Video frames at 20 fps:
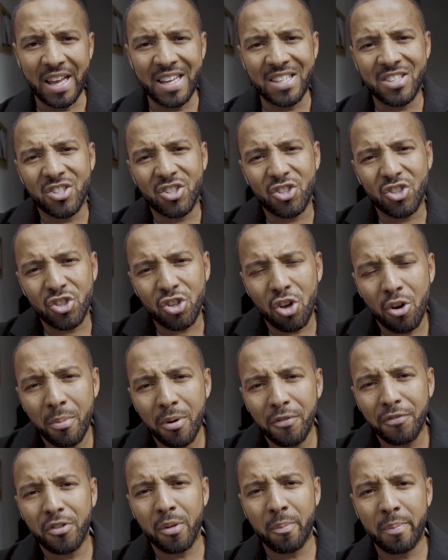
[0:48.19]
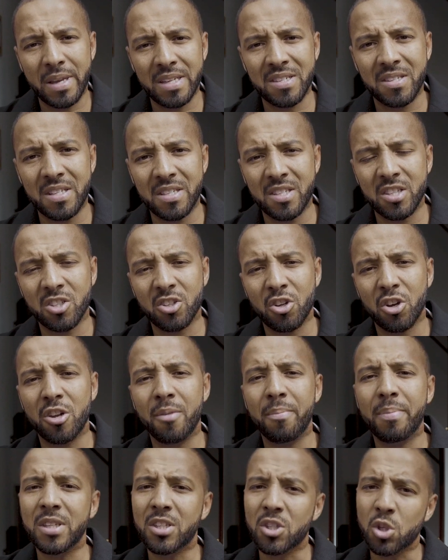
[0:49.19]
is some of the business is going to
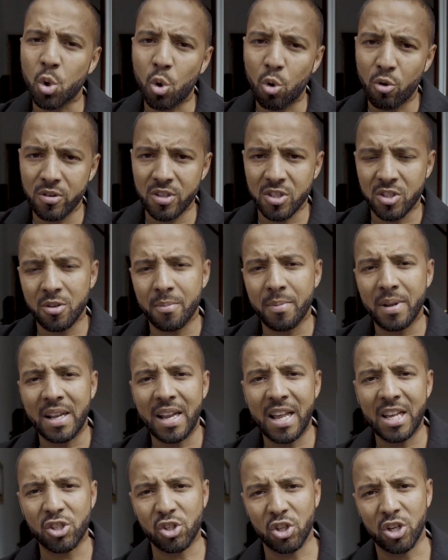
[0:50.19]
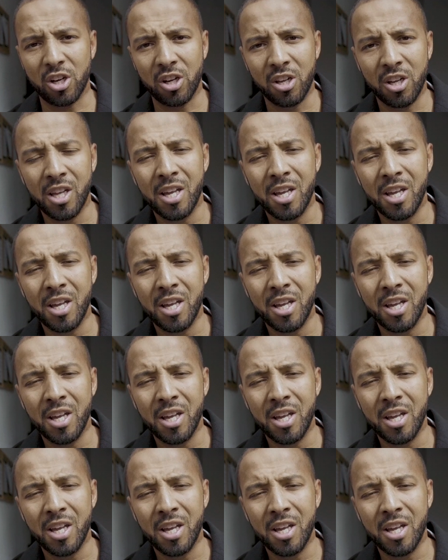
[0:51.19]
be tourism and leisure,